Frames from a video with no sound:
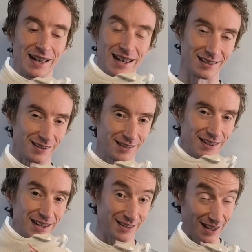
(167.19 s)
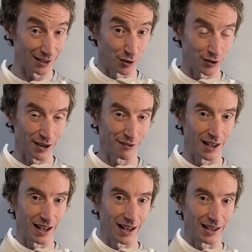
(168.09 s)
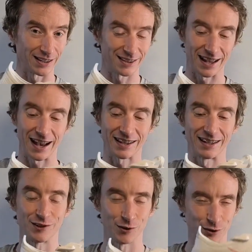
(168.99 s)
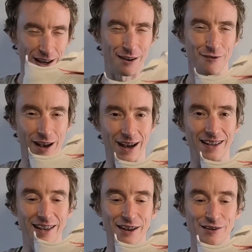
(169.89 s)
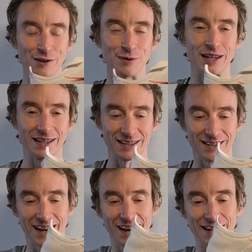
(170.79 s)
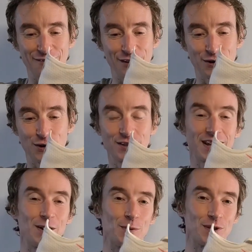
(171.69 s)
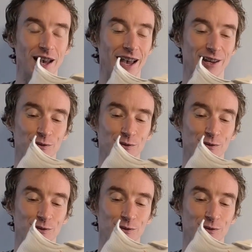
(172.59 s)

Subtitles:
Is that it does have that high stack, and it does have that unique design of the cutout there.